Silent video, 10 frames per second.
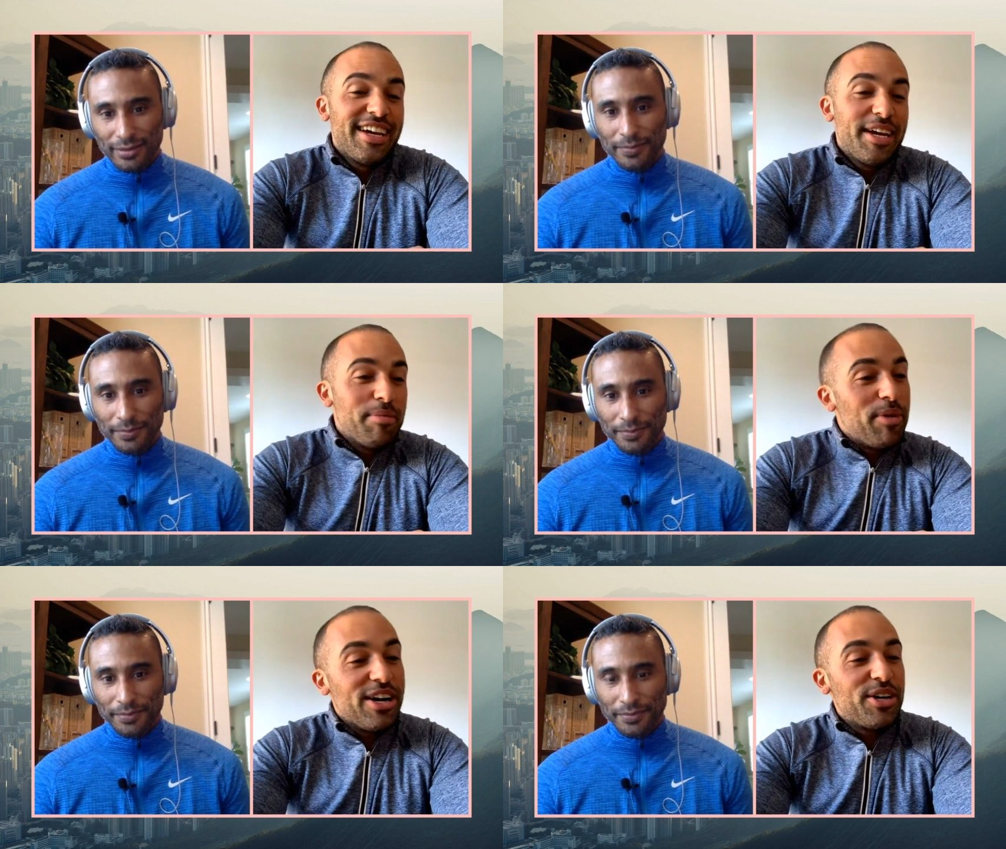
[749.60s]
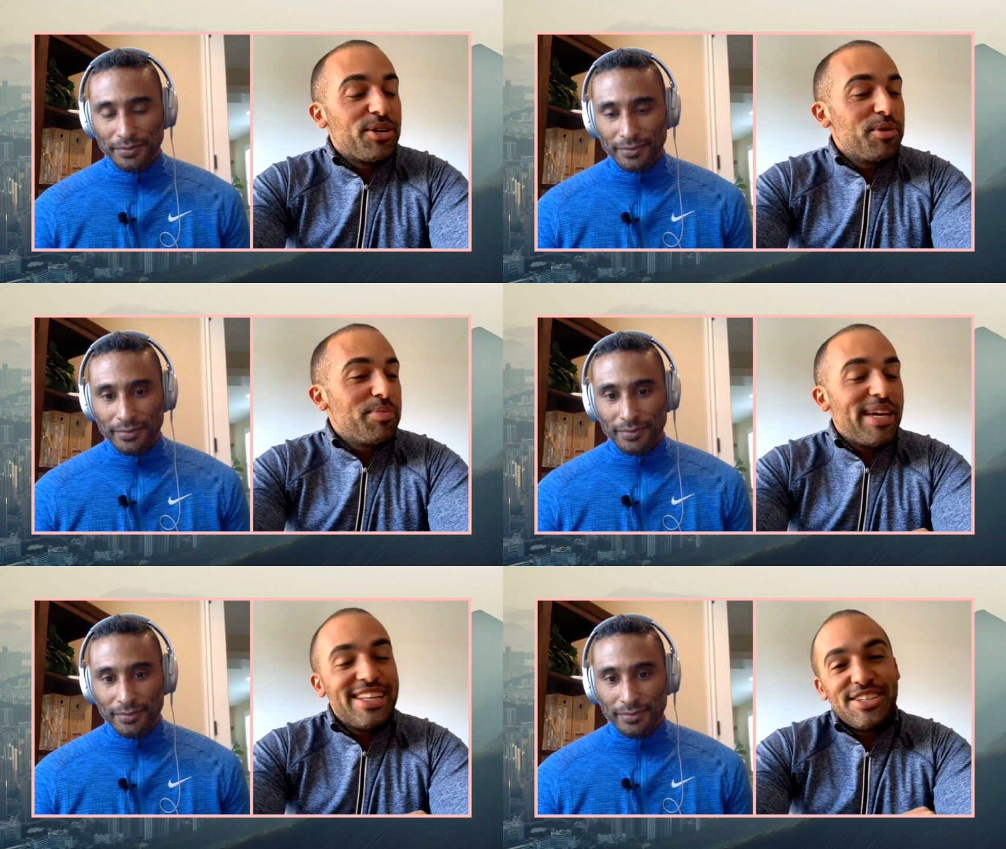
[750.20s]
Speaker 1: my goal would
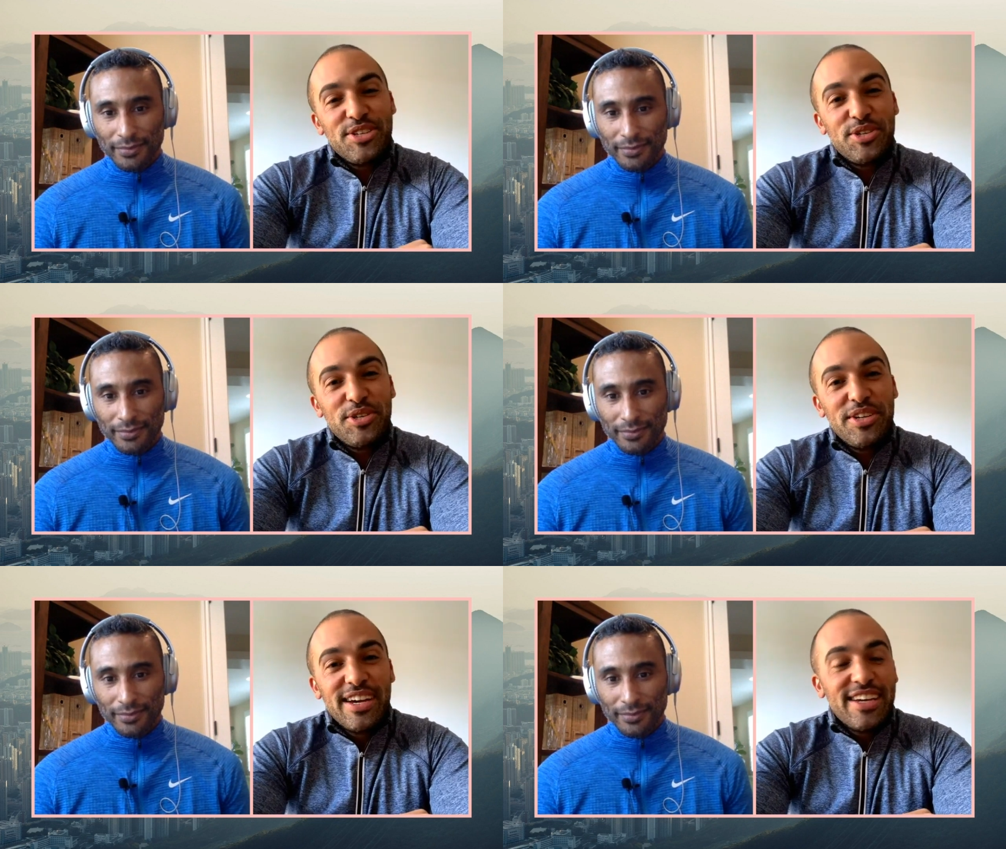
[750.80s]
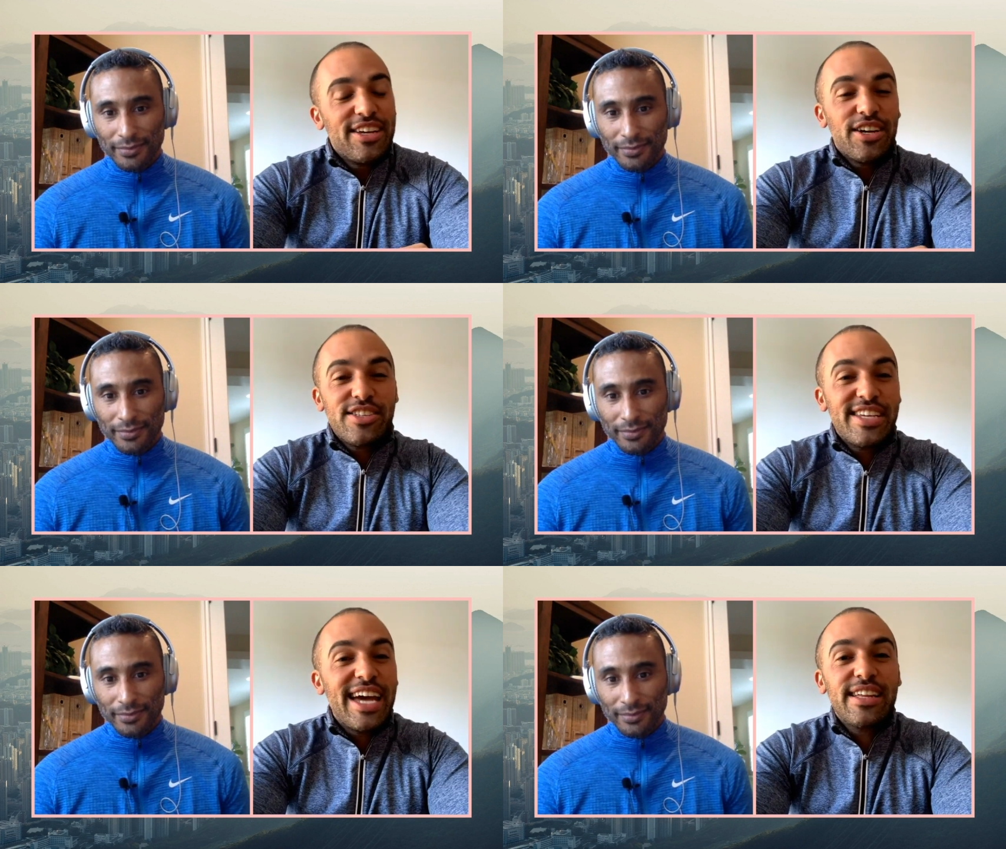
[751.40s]
be to do you know,
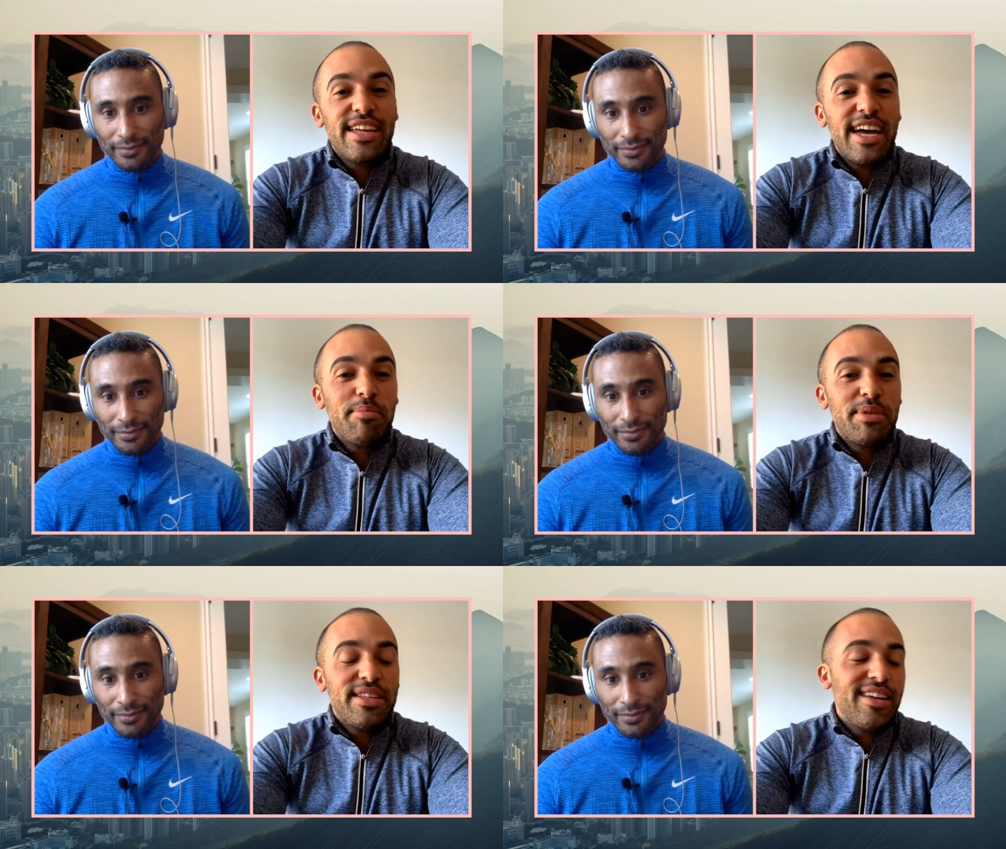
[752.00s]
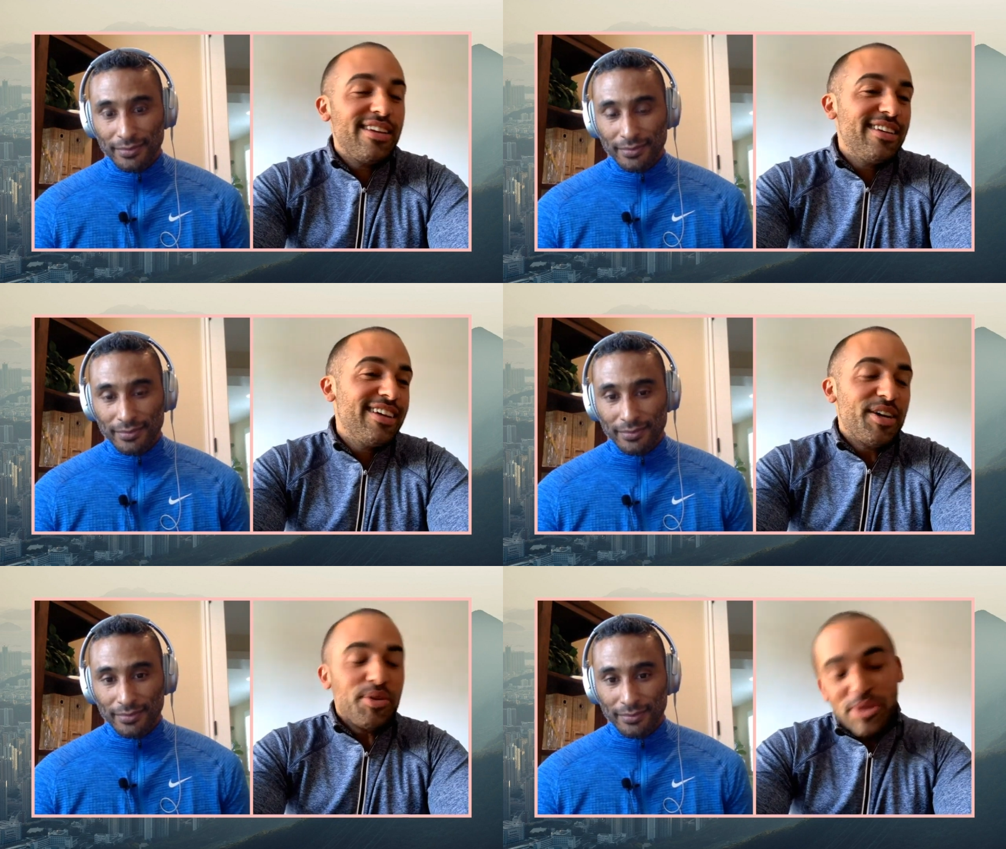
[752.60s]
10 of them. And then
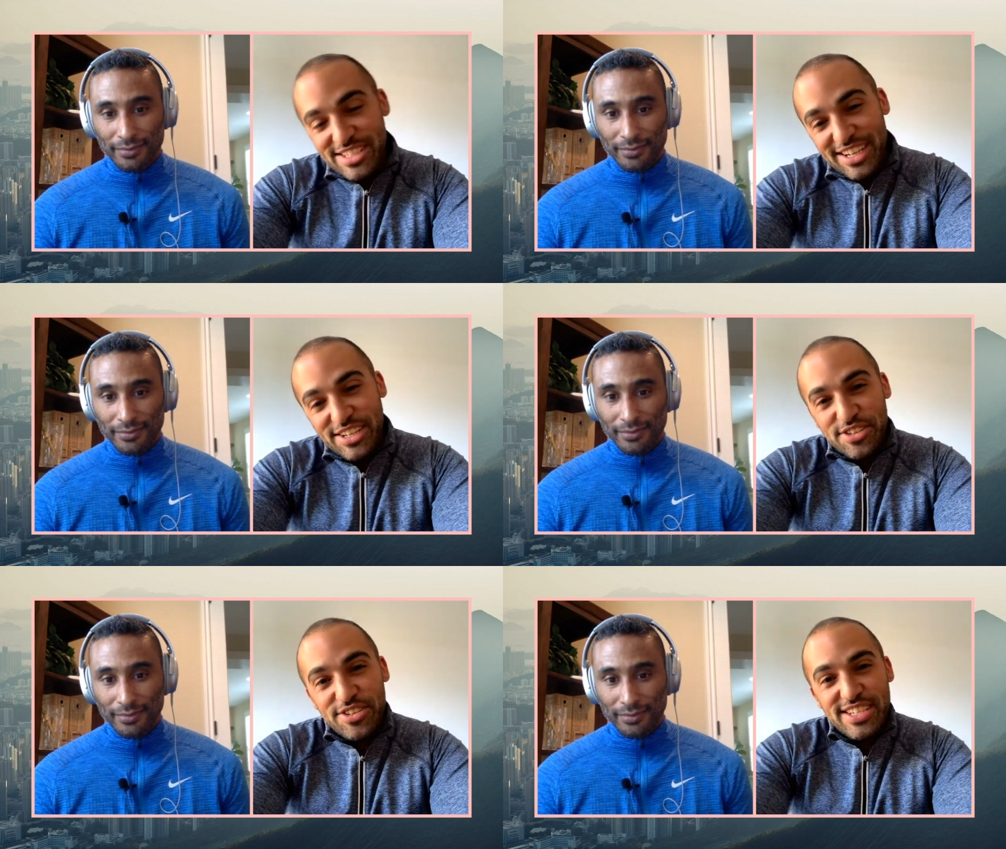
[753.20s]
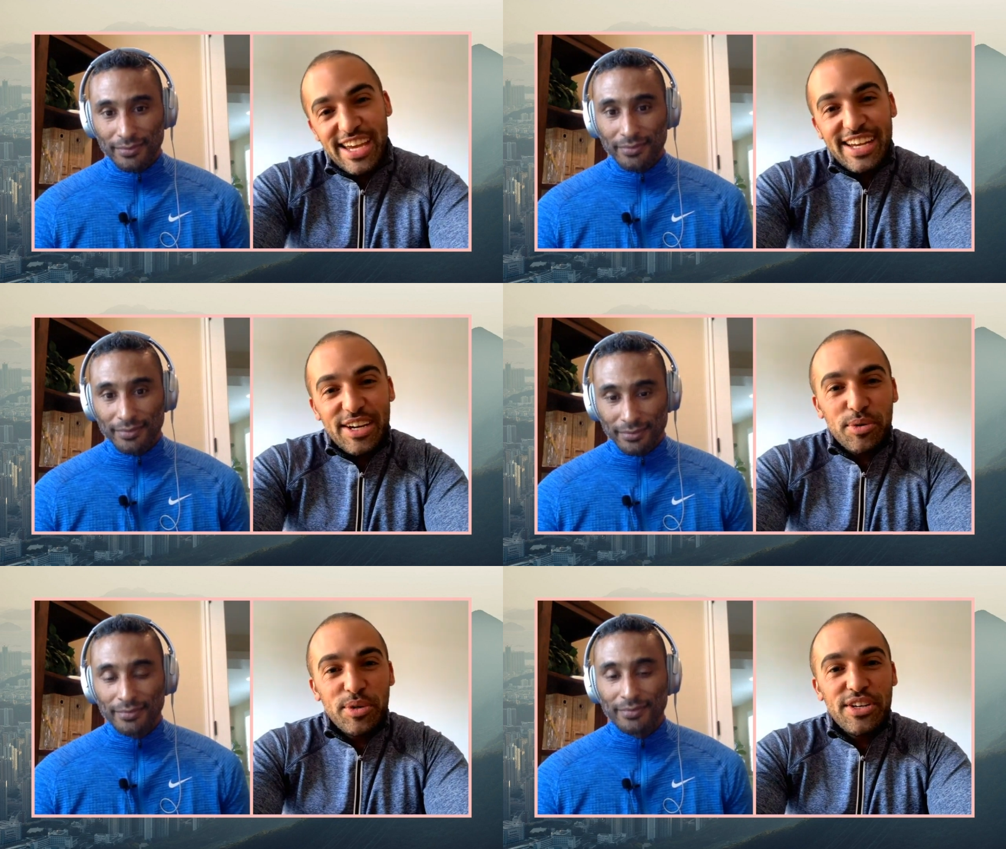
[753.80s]
once I could do 10, I
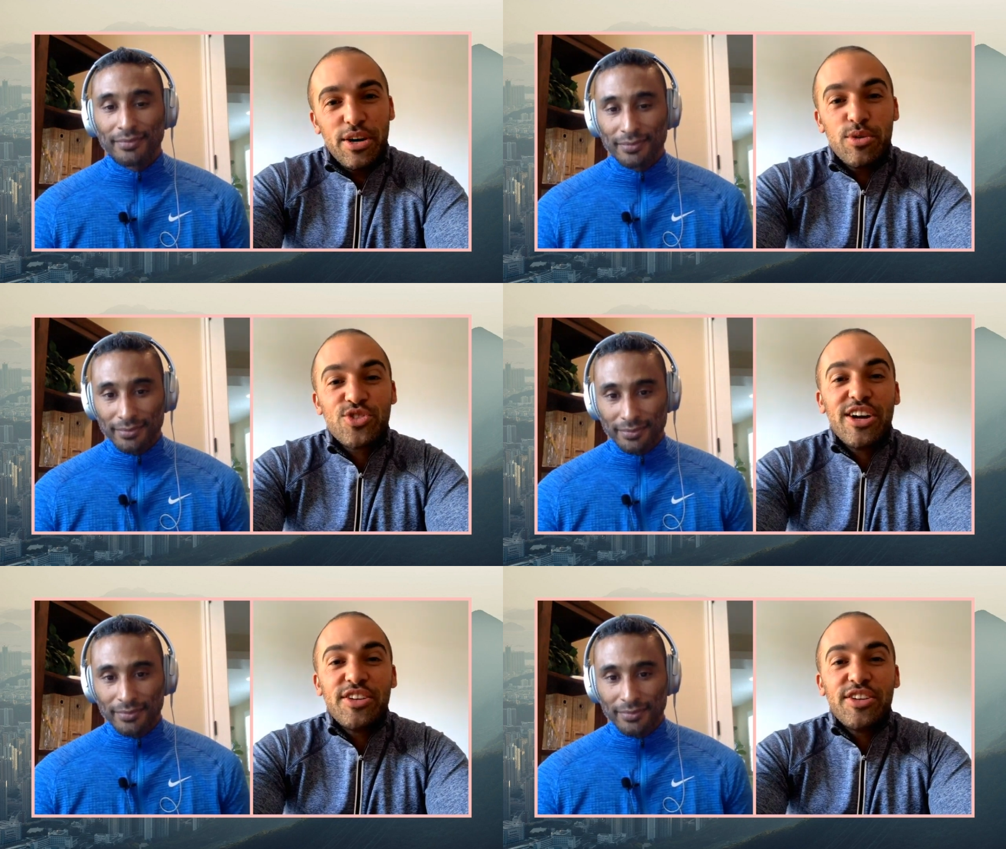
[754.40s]
would, I would try and